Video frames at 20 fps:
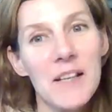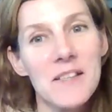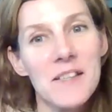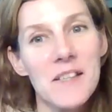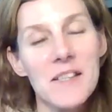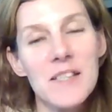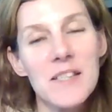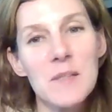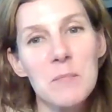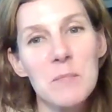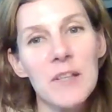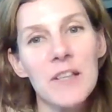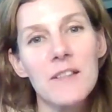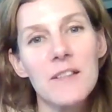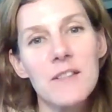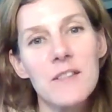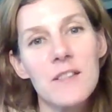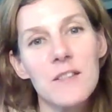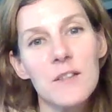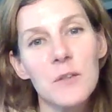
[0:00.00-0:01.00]
does speak
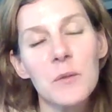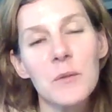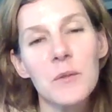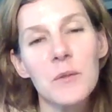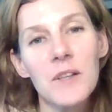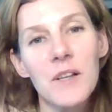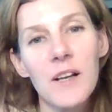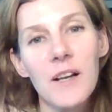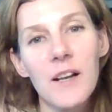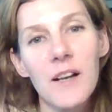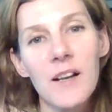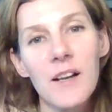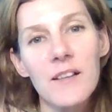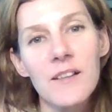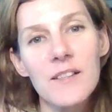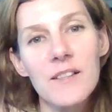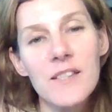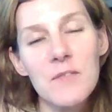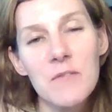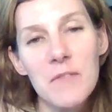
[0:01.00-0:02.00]
to
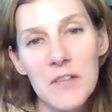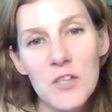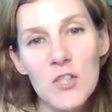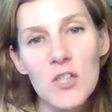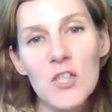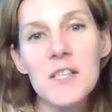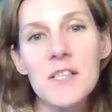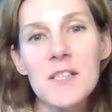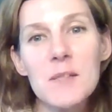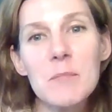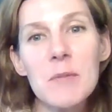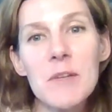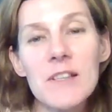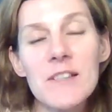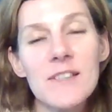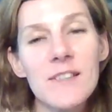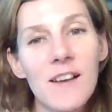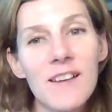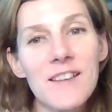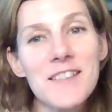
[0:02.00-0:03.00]
Da Vinci's
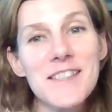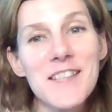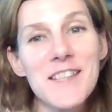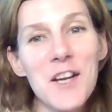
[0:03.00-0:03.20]
piece also.